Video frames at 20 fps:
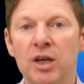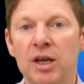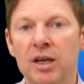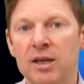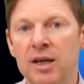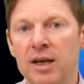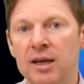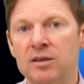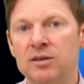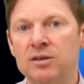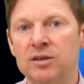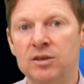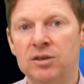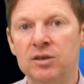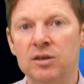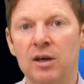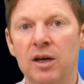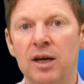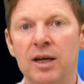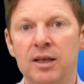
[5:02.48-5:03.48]
in our
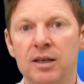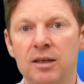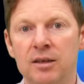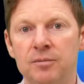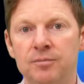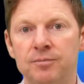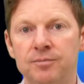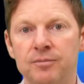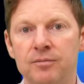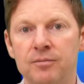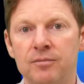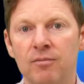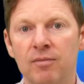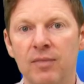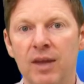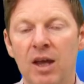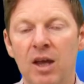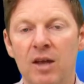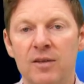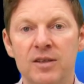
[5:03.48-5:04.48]
society.
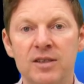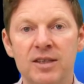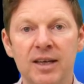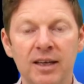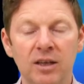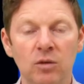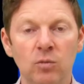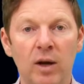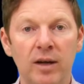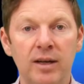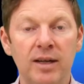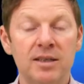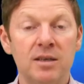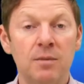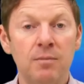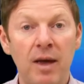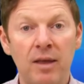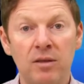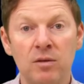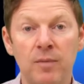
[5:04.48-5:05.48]
The second one is a
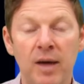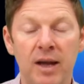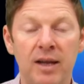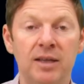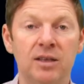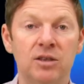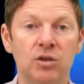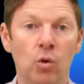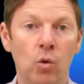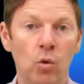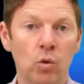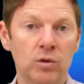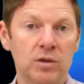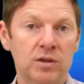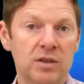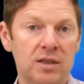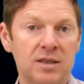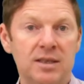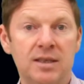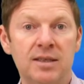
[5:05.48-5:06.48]
mathematics or
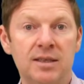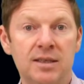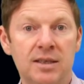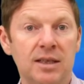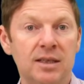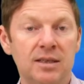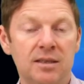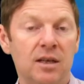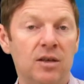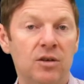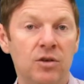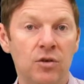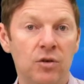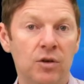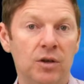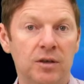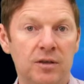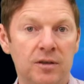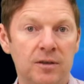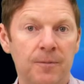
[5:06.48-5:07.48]
statistics
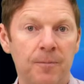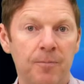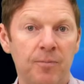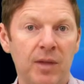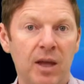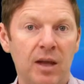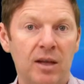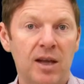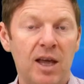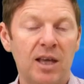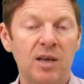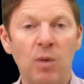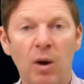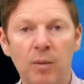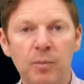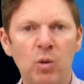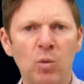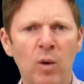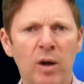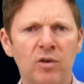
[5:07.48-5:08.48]
unit. Now you
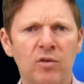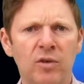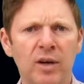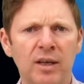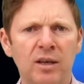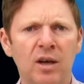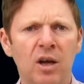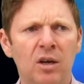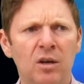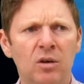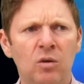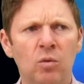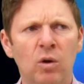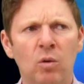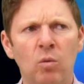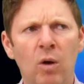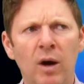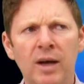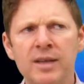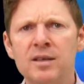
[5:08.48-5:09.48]
might be wondering,
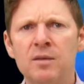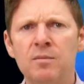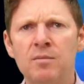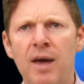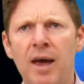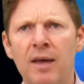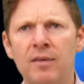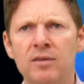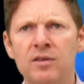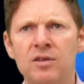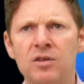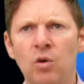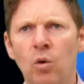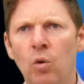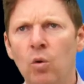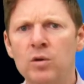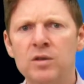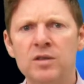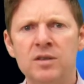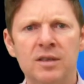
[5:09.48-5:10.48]
well, why is it maths
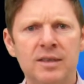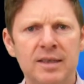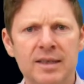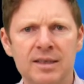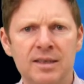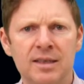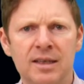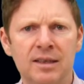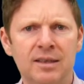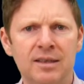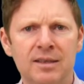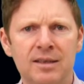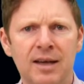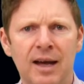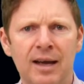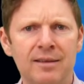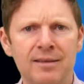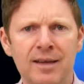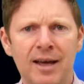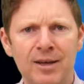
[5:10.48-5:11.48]
or statistics?
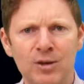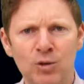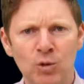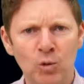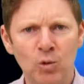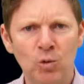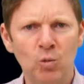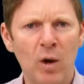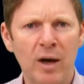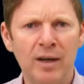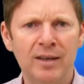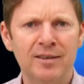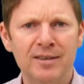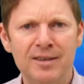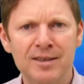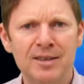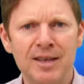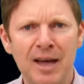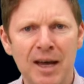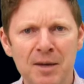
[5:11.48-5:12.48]
Aren't they all one and
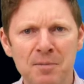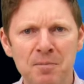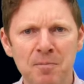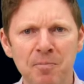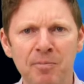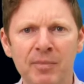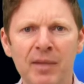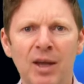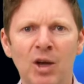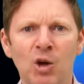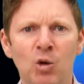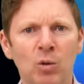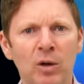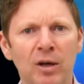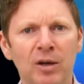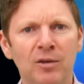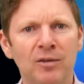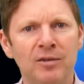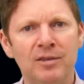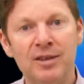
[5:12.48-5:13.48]
the same?
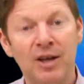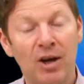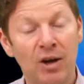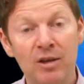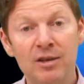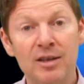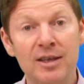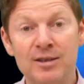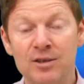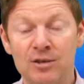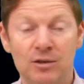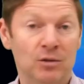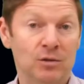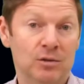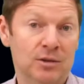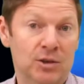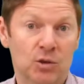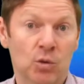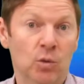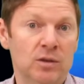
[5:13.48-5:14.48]
Well, no, there's
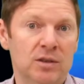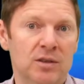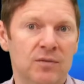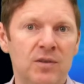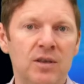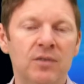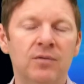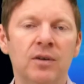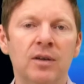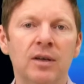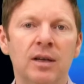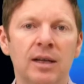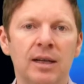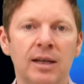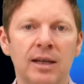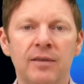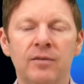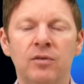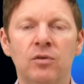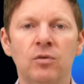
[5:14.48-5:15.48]
all sorts of different
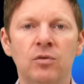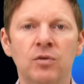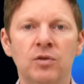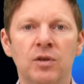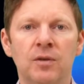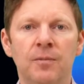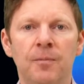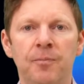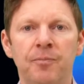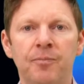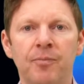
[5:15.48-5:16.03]
levels and